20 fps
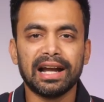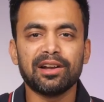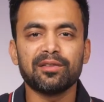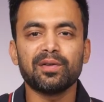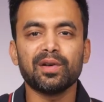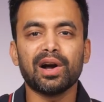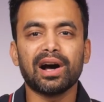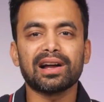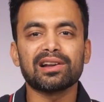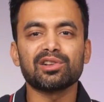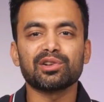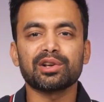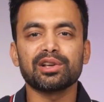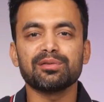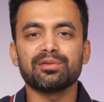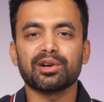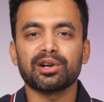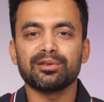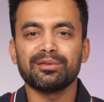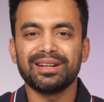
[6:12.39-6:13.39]
And if you are
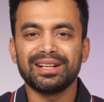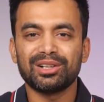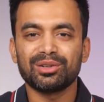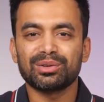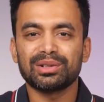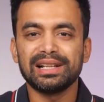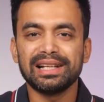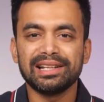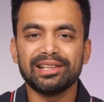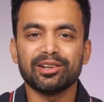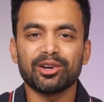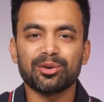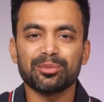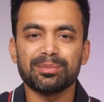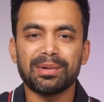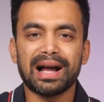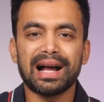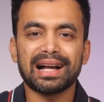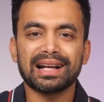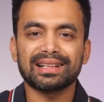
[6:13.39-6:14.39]
looking for a way to clean your
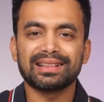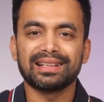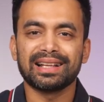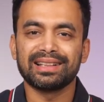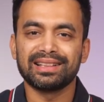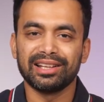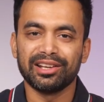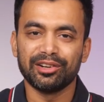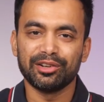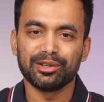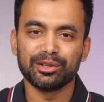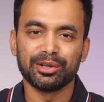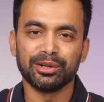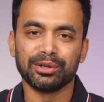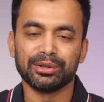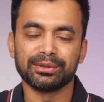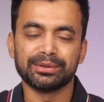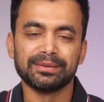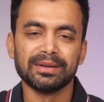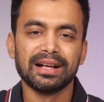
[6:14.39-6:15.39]
Mac, then there you
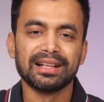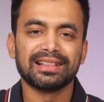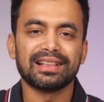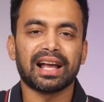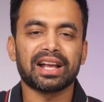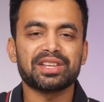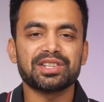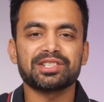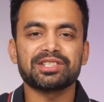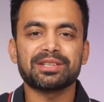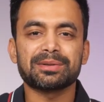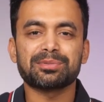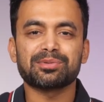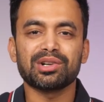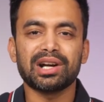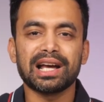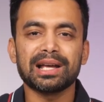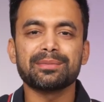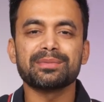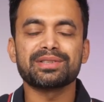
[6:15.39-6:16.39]
go. Like, share,
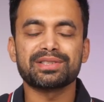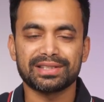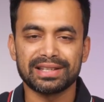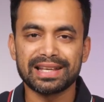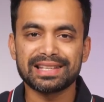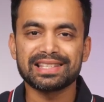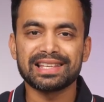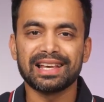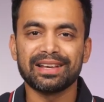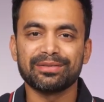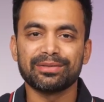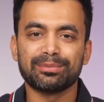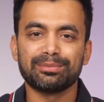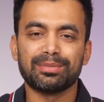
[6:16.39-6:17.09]
subscribe, stay safe,